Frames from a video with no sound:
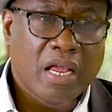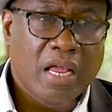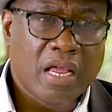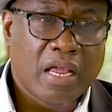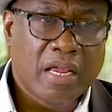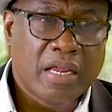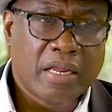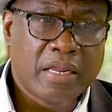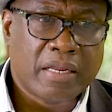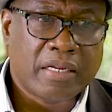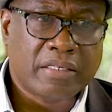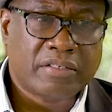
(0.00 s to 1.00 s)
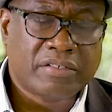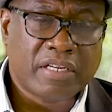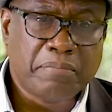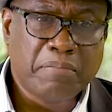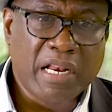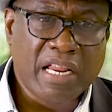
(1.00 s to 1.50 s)
It's
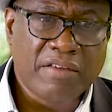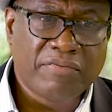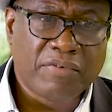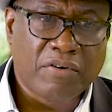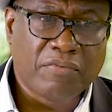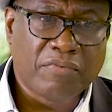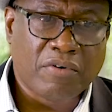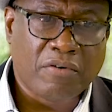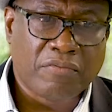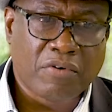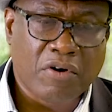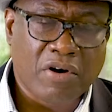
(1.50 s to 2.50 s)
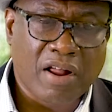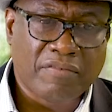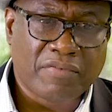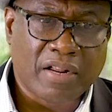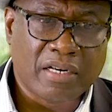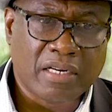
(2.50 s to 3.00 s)
the belief of
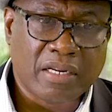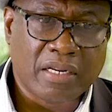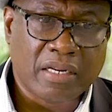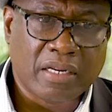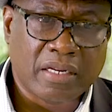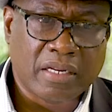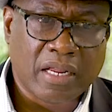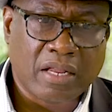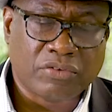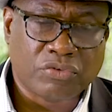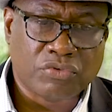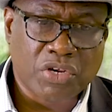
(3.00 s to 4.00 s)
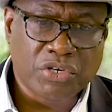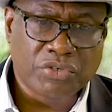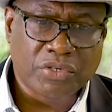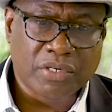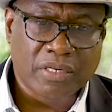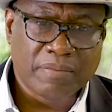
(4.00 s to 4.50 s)
CORAF and the
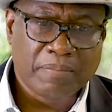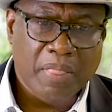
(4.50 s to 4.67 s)
association